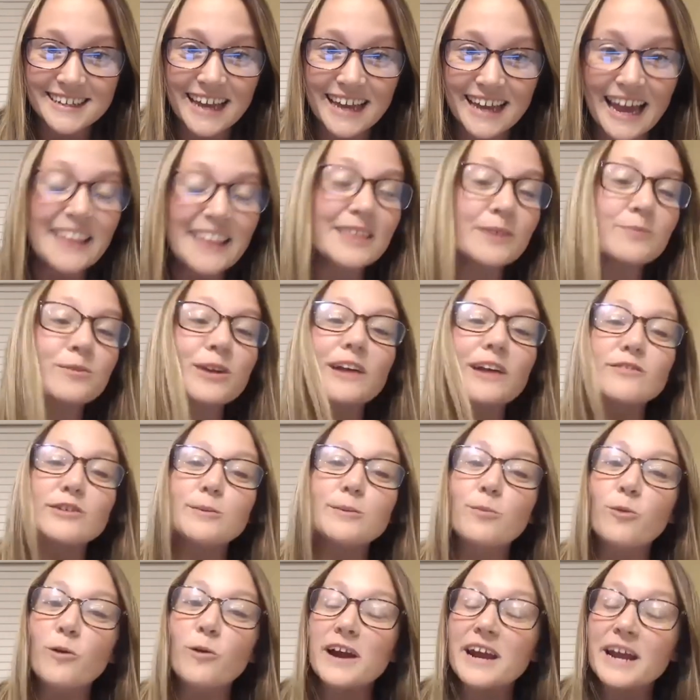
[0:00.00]
And then whenever you
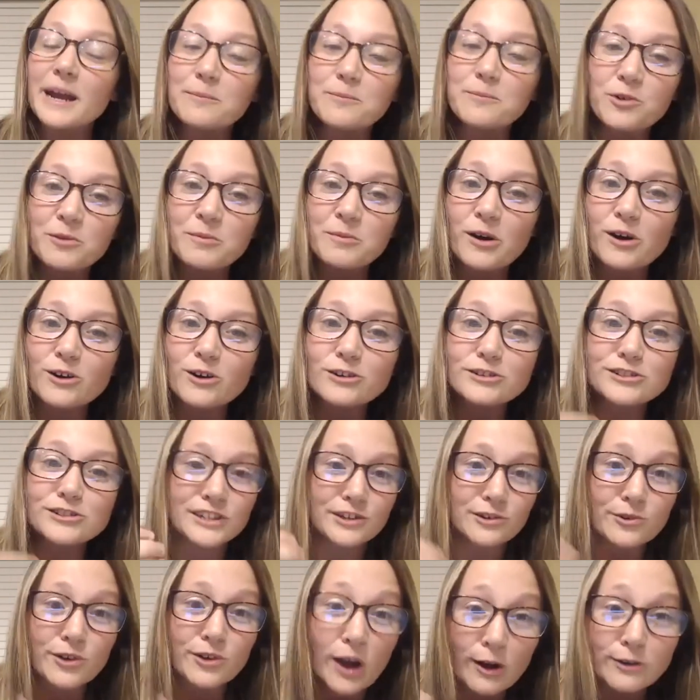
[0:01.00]
bring in promoters and
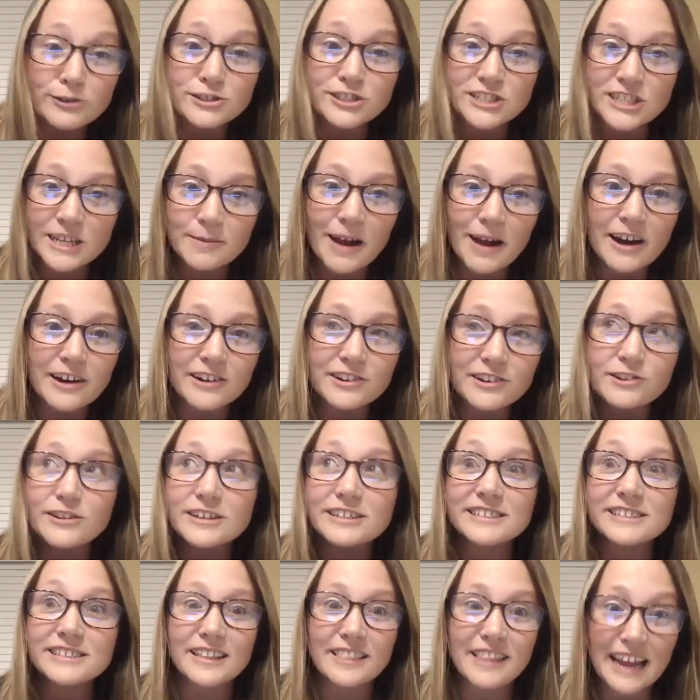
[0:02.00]
you coach them how to do
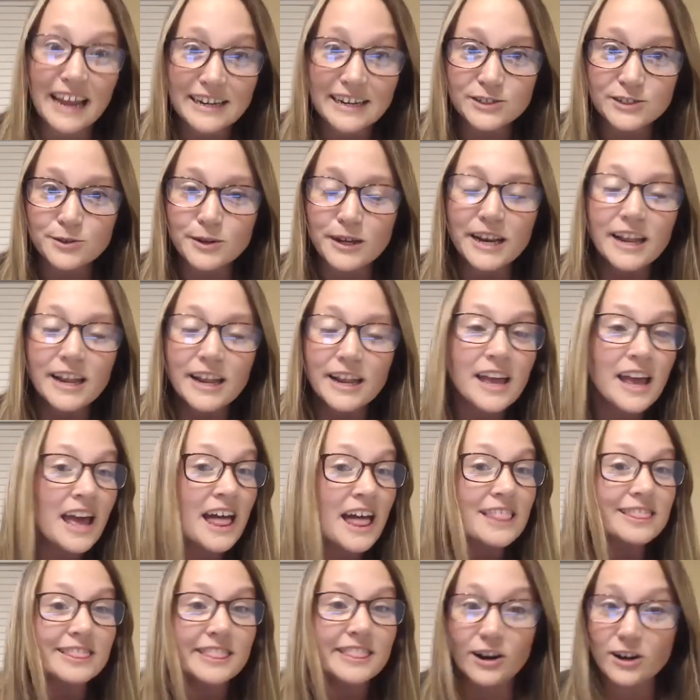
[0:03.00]
this and they do it,
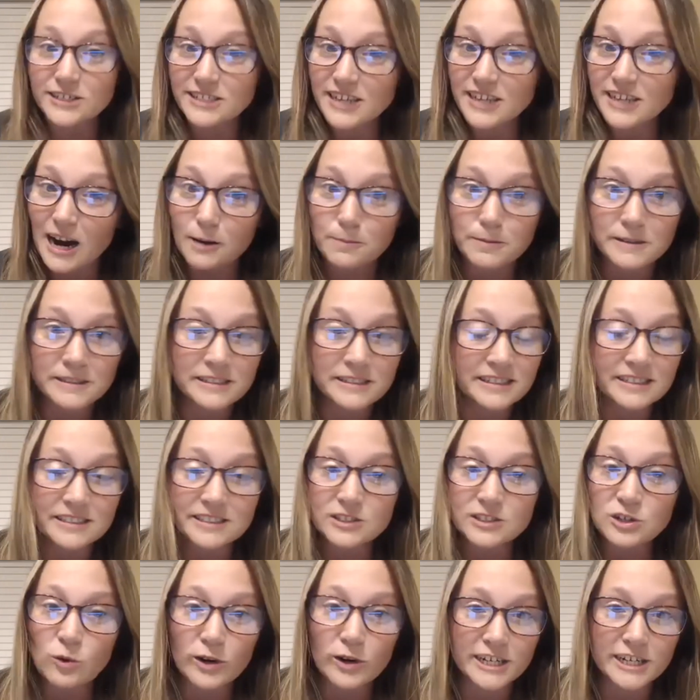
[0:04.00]
their entire business is
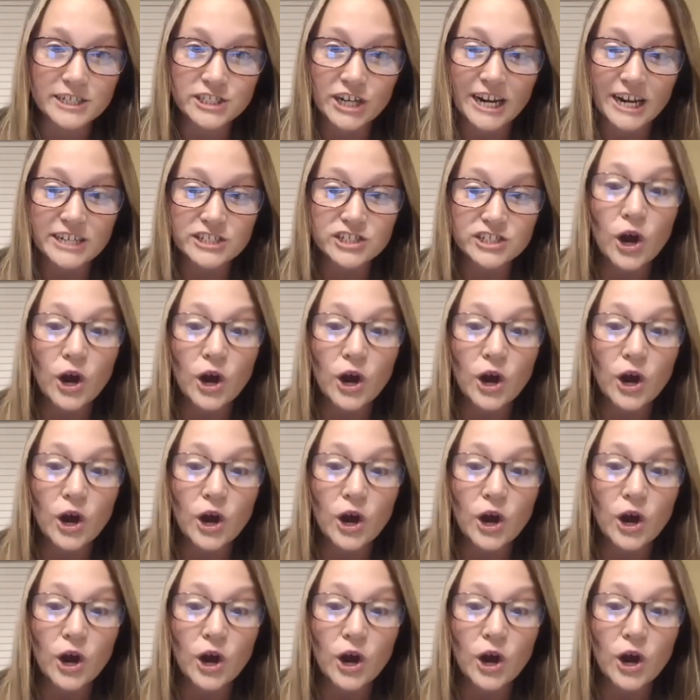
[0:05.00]
going to change.